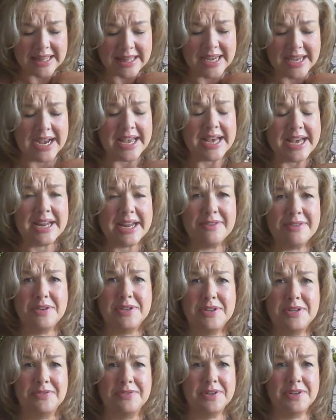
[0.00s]
like I had a
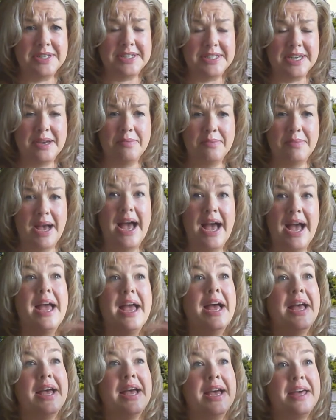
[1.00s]
few different,
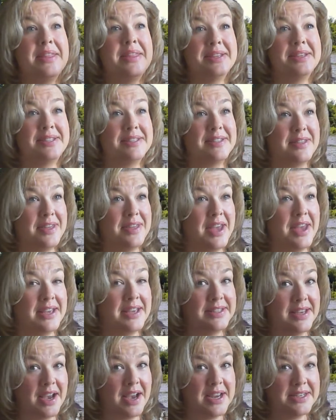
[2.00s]
this is the
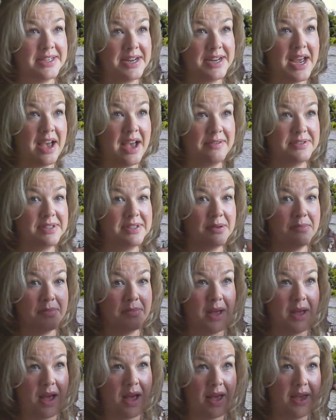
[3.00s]
thing, is I did have
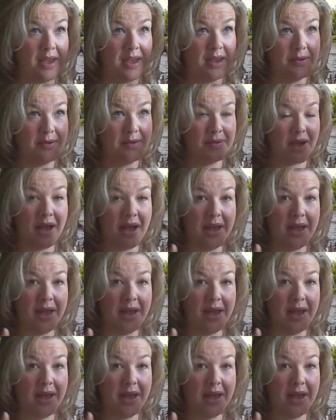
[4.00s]
some high